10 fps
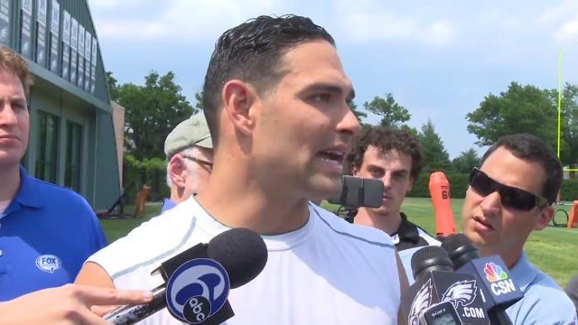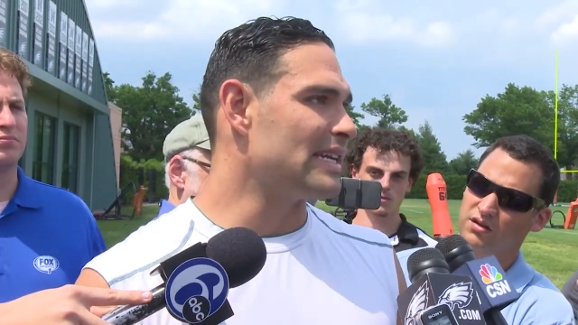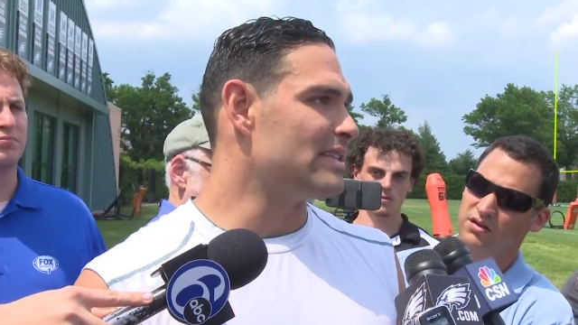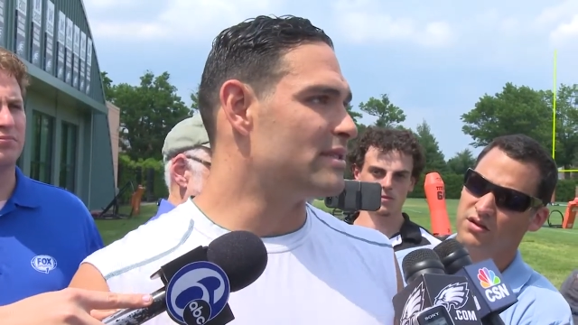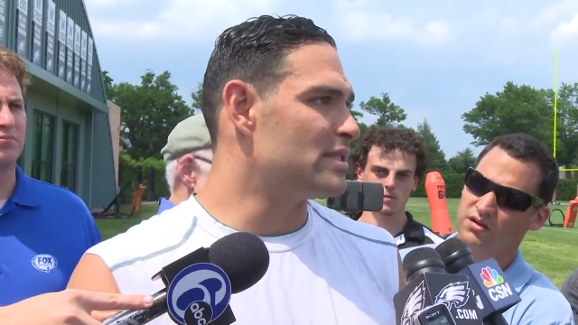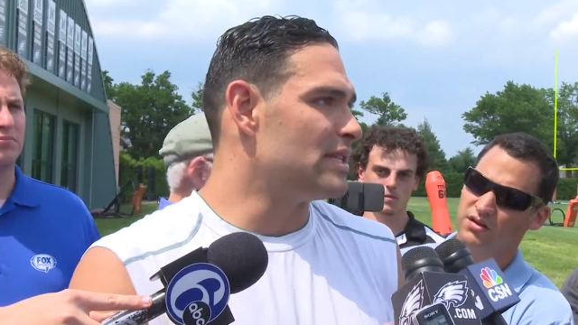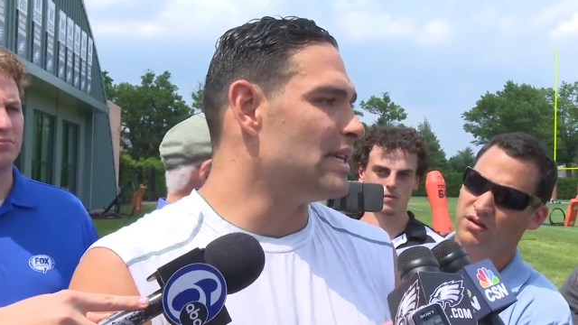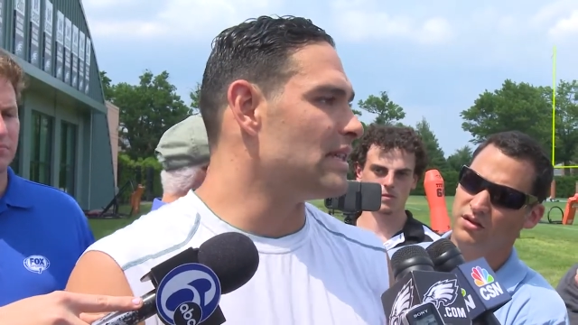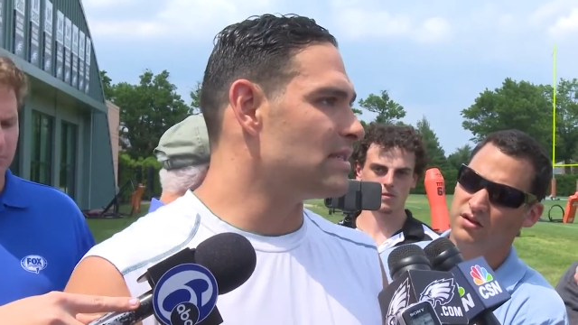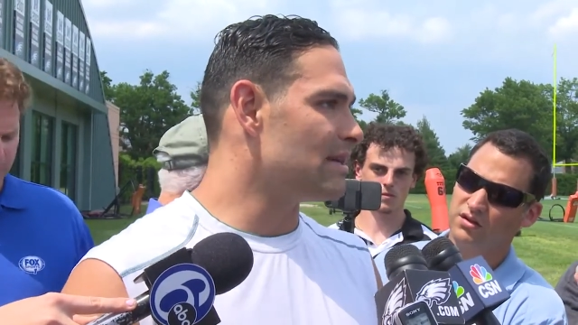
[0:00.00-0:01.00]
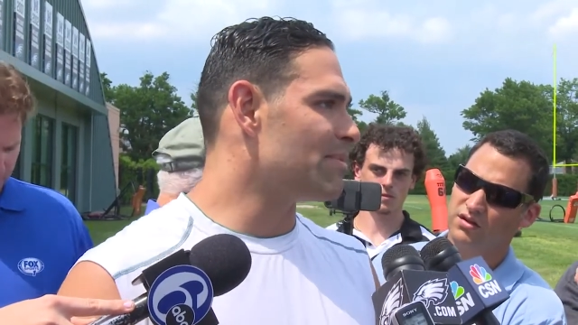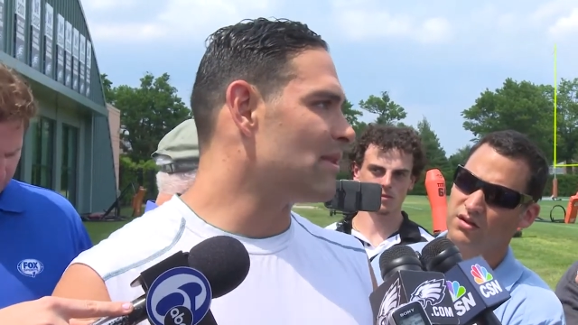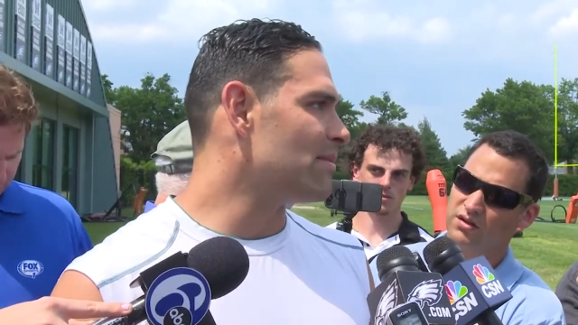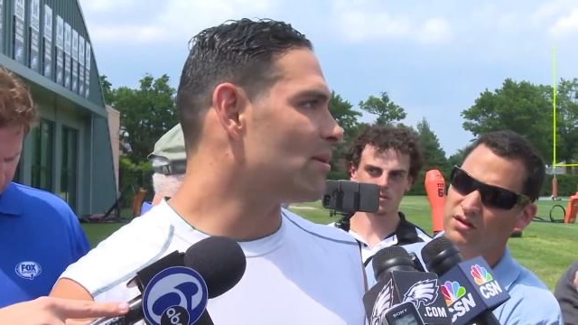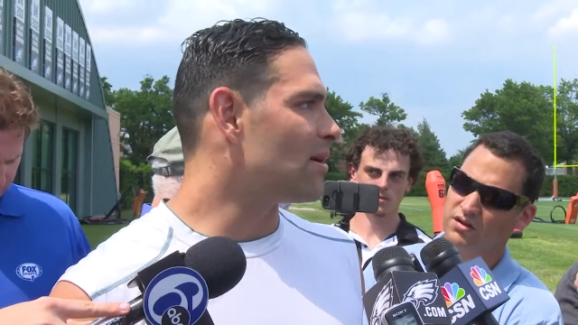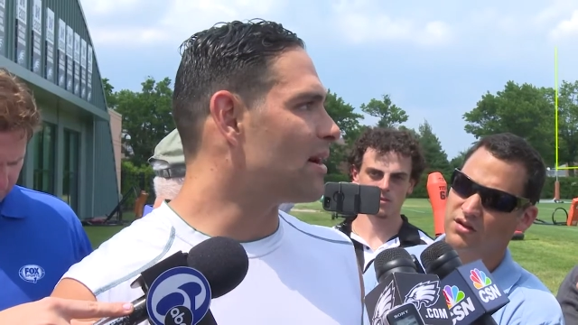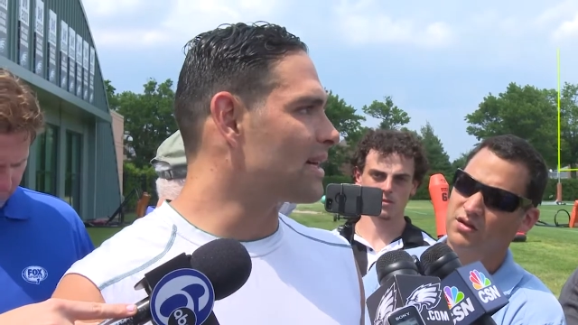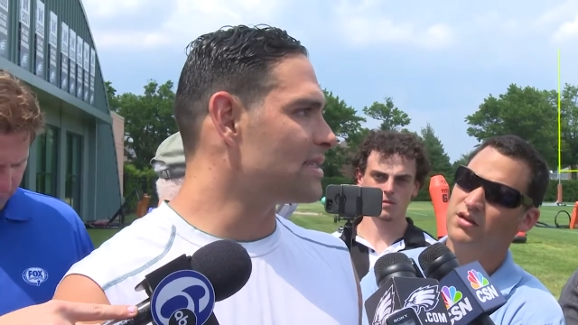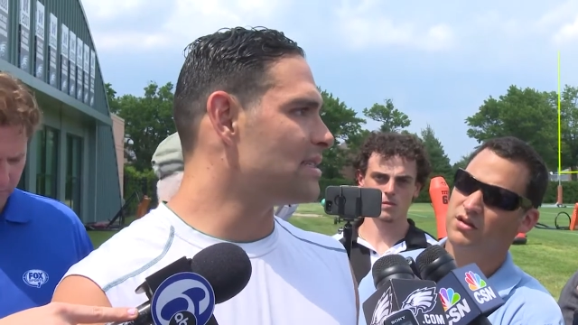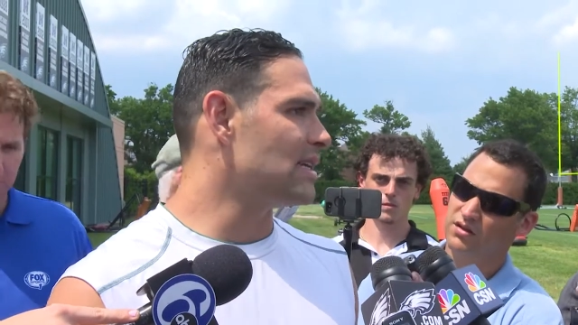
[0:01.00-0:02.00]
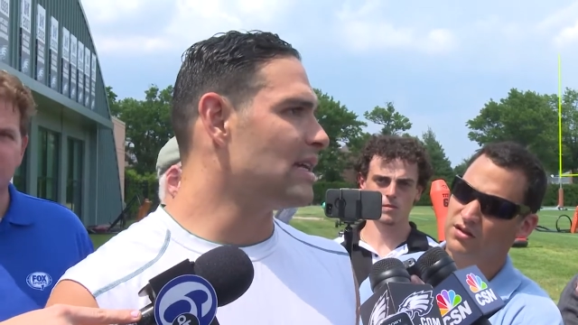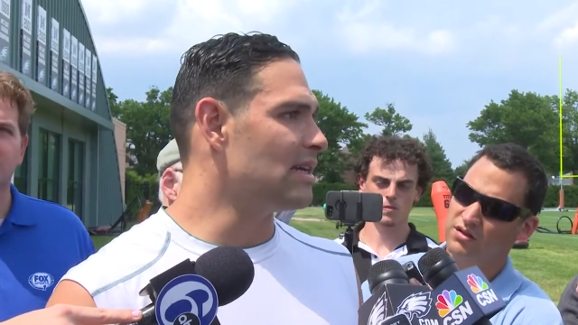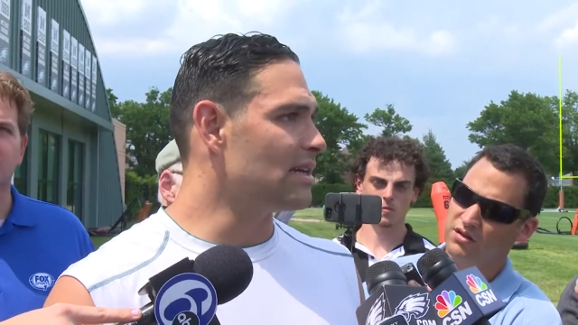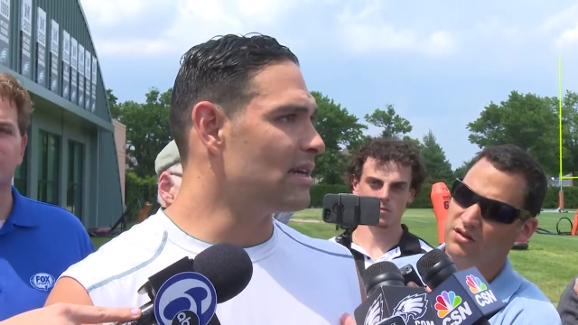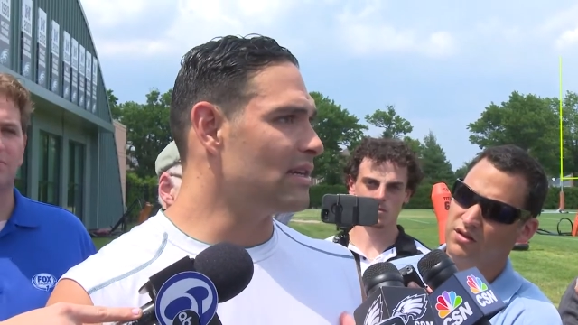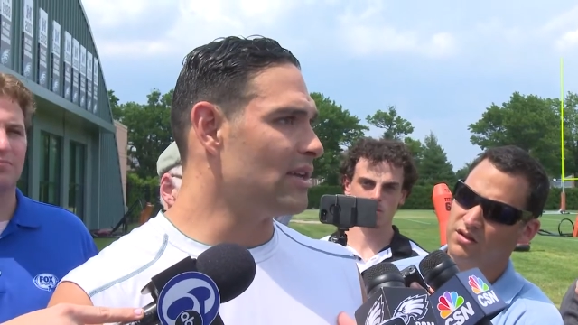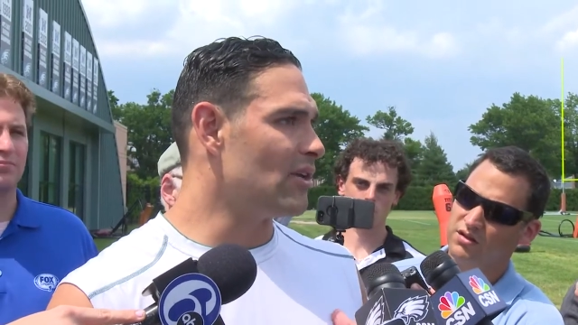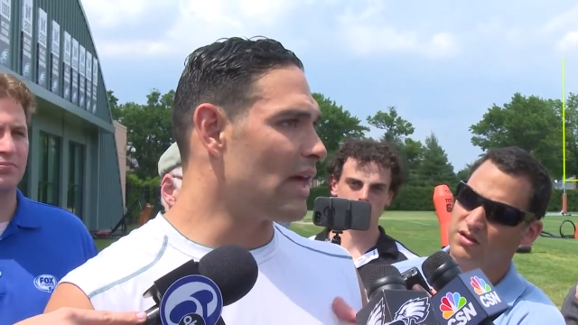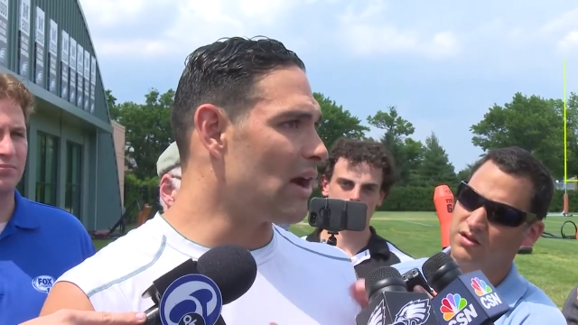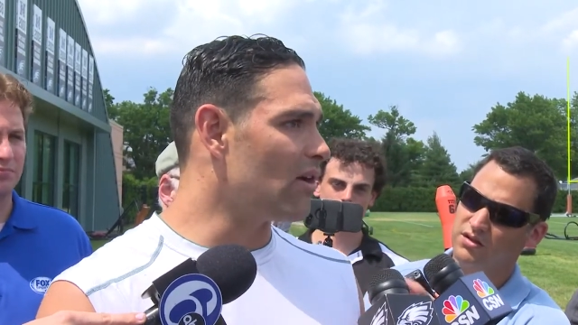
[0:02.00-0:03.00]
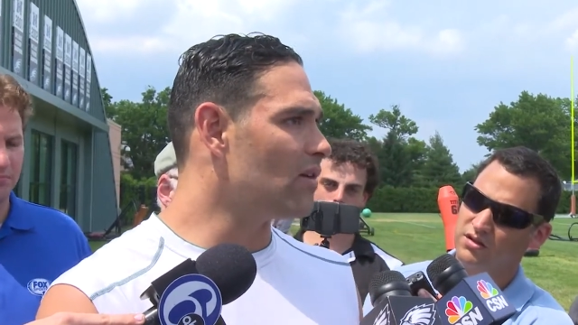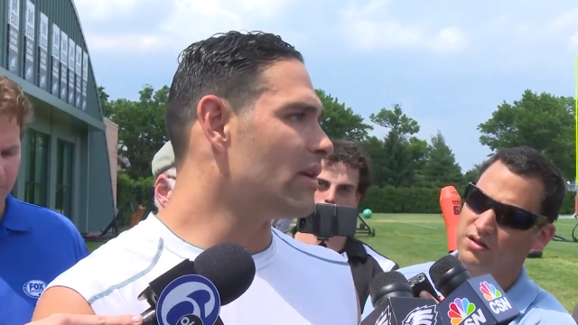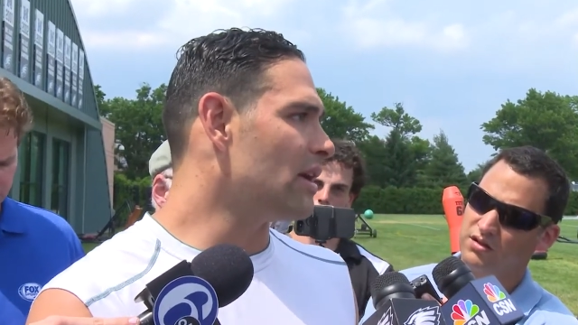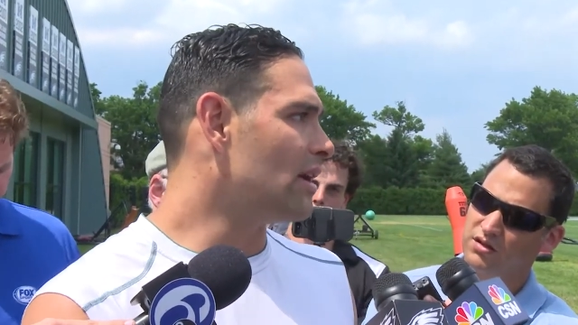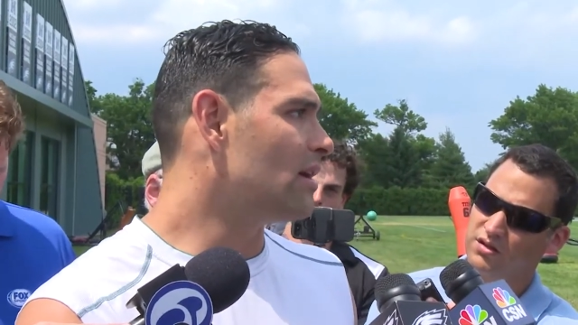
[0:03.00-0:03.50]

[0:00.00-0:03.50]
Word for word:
Speaker 1: could see the zip on the ball. I could see, you know, that early